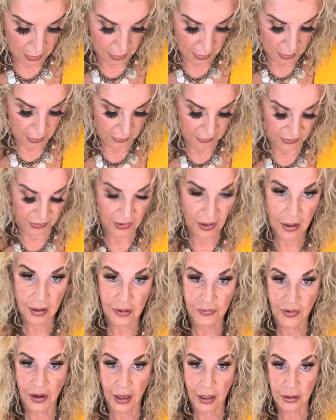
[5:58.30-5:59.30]
instead
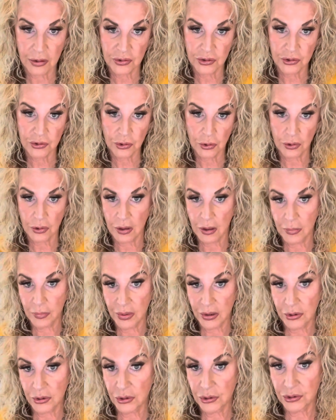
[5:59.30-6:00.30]
of Angostura
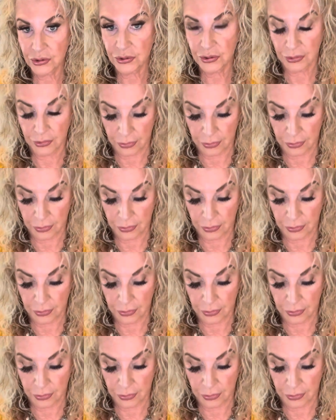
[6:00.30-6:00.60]
bitters,